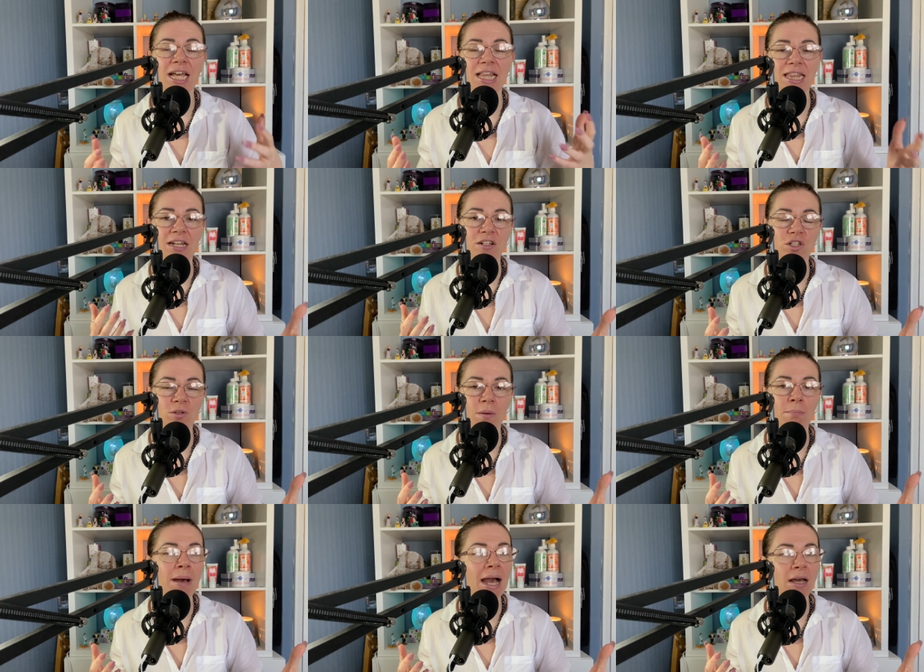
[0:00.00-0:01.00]
and then I do a
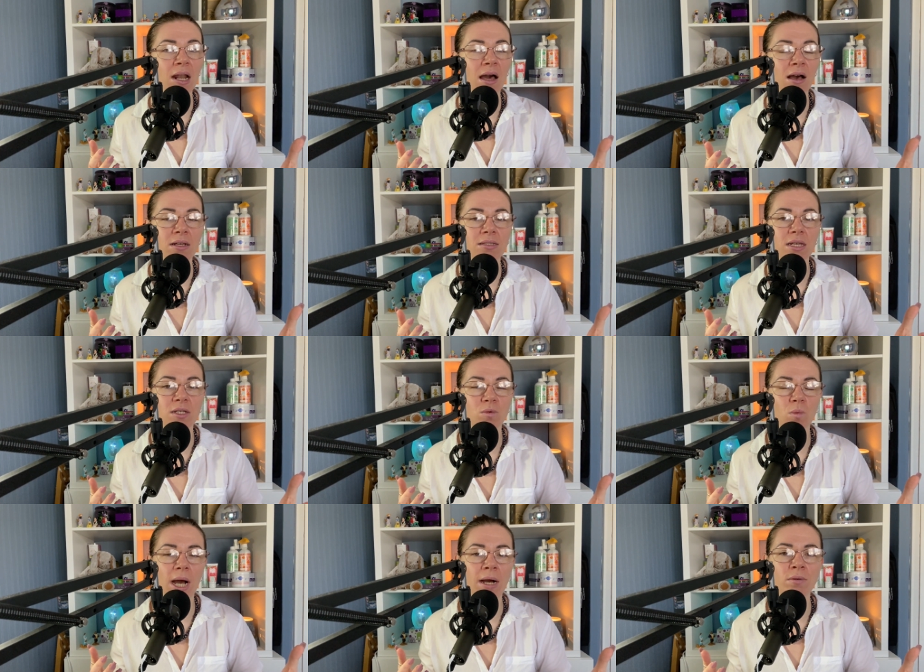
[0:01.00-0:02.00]
mat class as
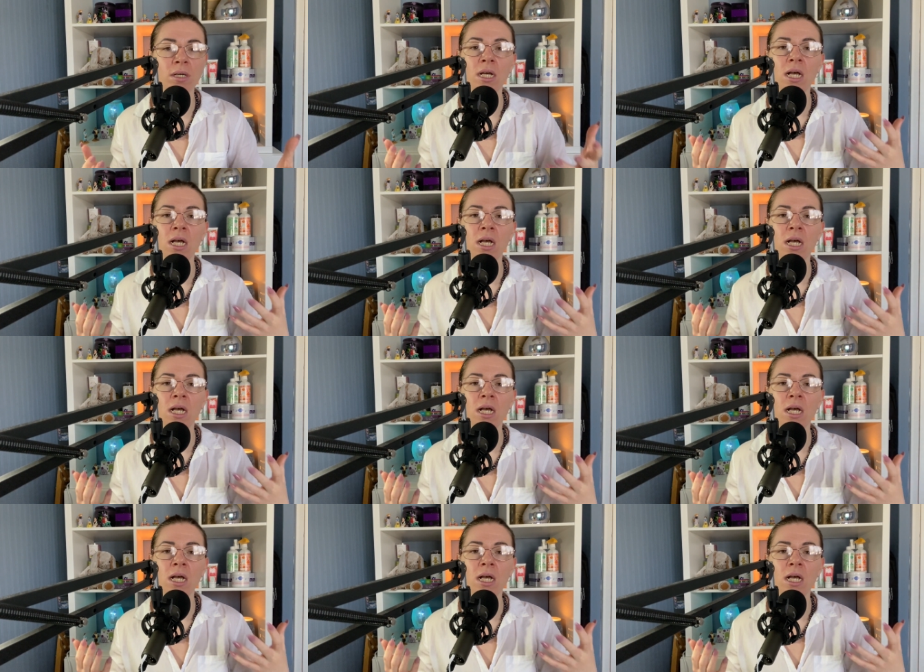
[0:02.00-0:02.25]
well.